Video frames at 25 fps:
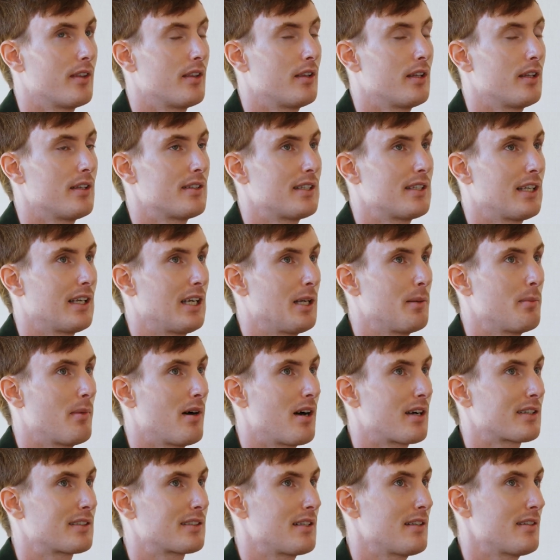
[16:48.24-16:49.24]
these thinking
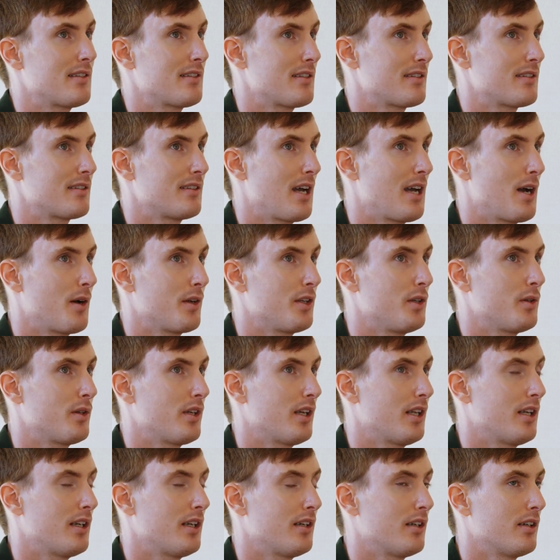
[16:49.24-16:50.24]
boxes is now you
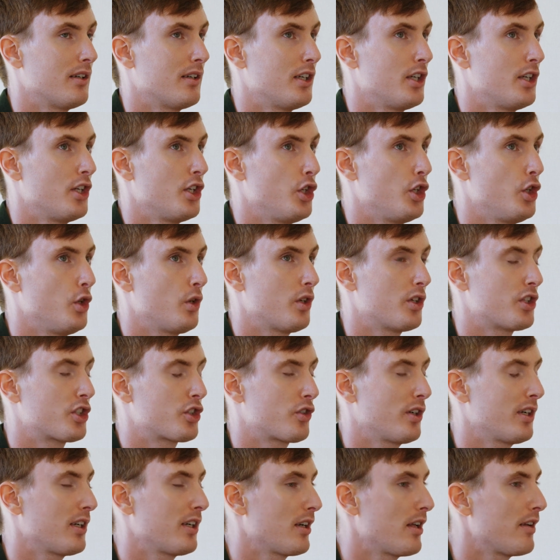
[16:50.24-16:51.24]
can
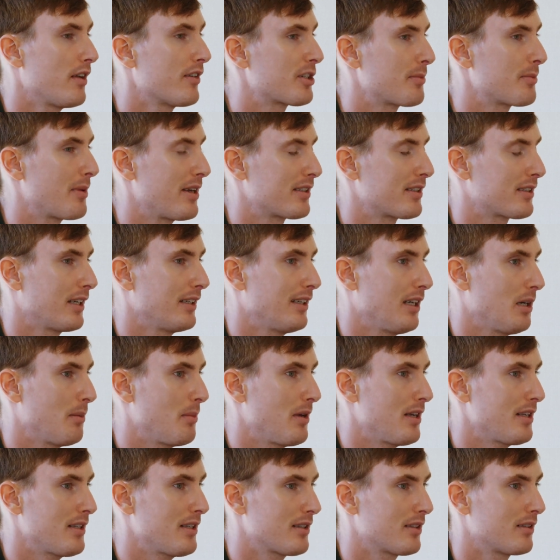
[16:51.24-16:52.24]
treat a knowledge base like a
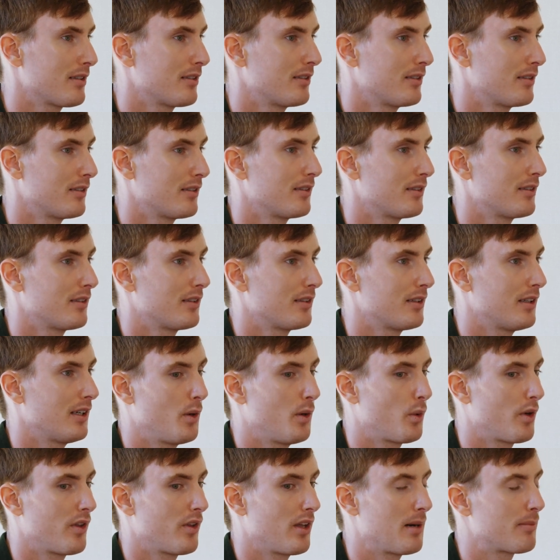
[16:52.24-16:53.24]
database
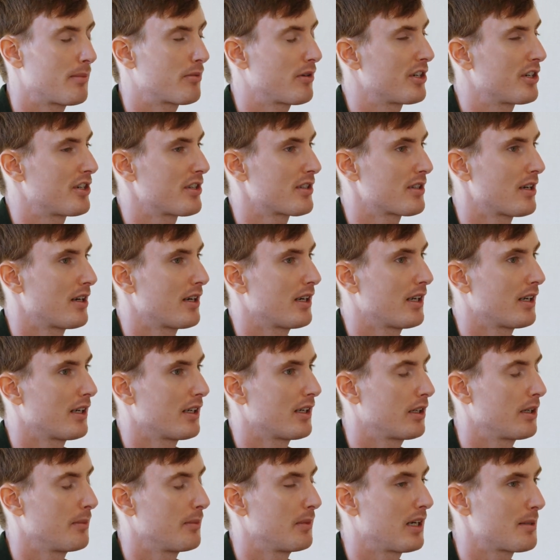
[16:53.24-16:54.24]
where the operations on it
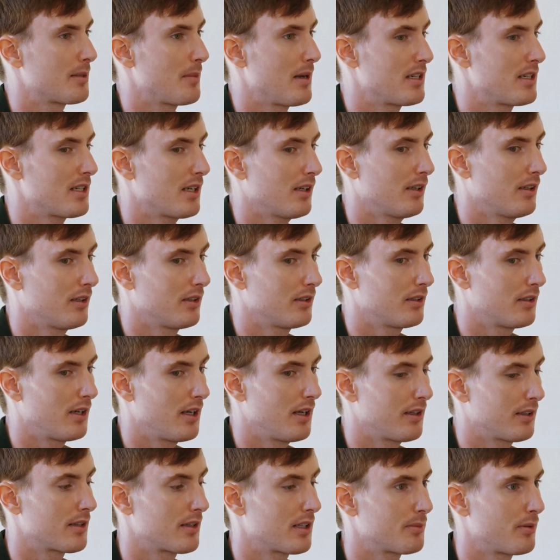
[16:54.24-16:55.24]
can be semantic. I
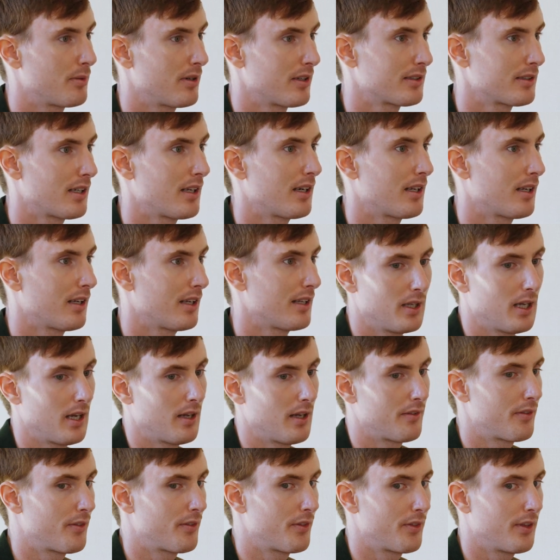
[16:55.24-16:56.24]
think that's pretty exciting.
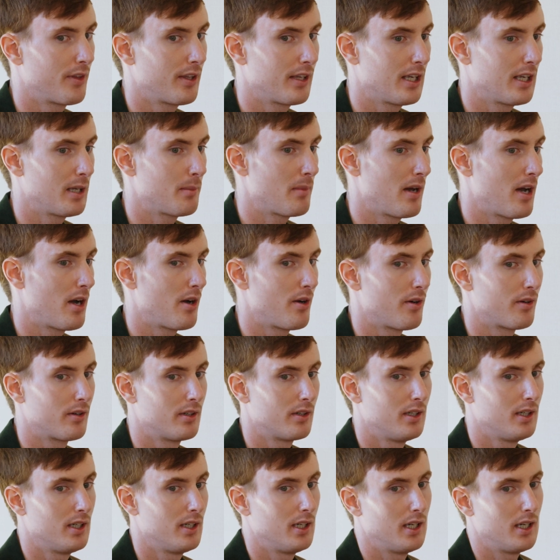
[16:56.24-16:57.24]
Yeah, thinking about
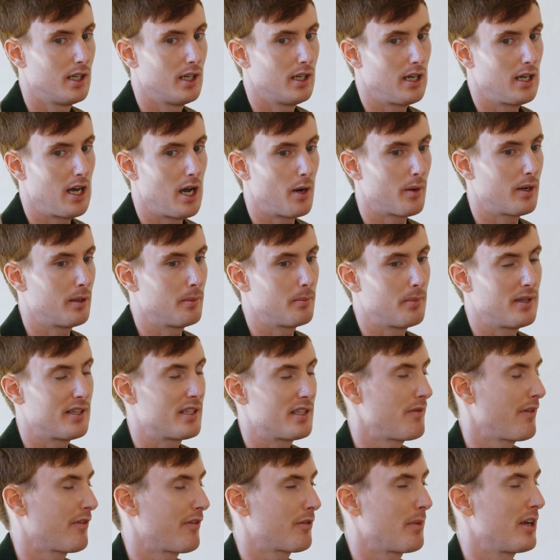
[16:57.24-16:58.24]
how can
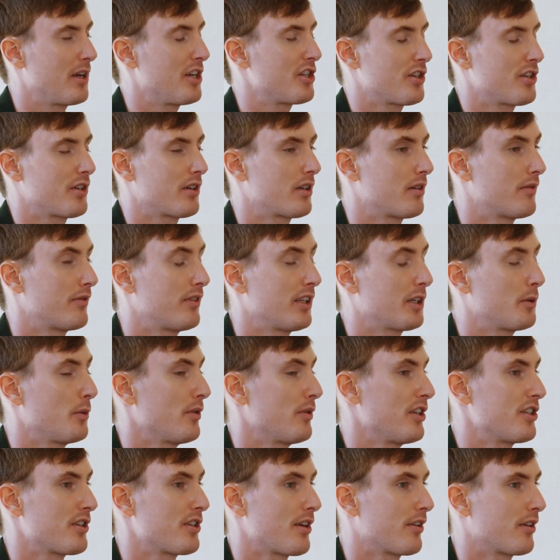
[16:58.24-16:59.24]
pieces of information conflict
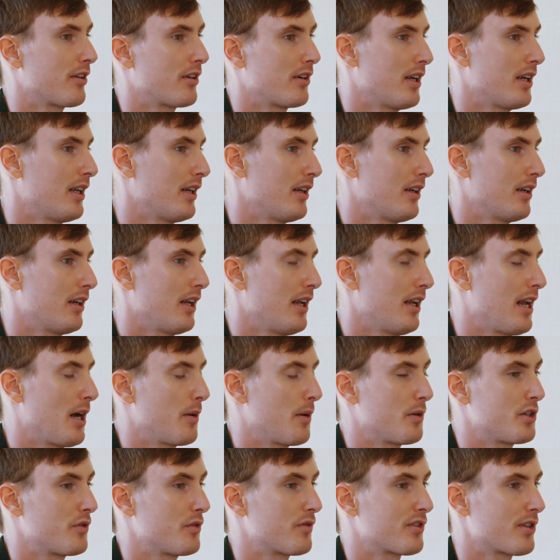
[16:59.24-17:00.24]
with each other and how
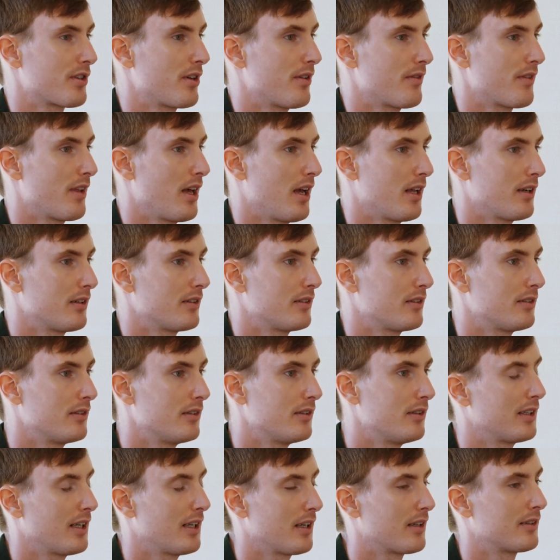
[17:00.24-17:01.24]
would you resolve that?
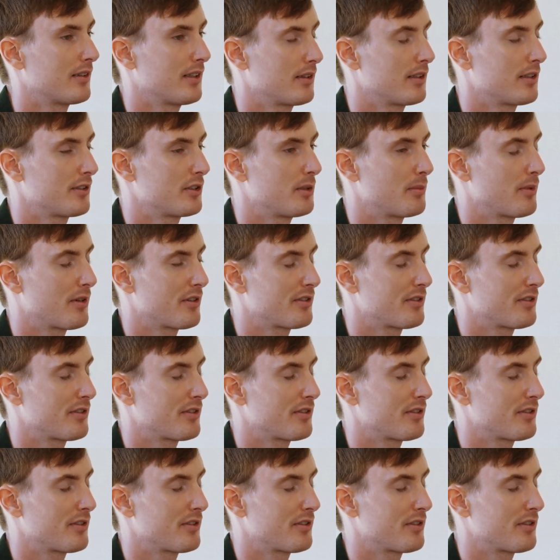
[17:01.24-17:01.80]
Yeah, that's super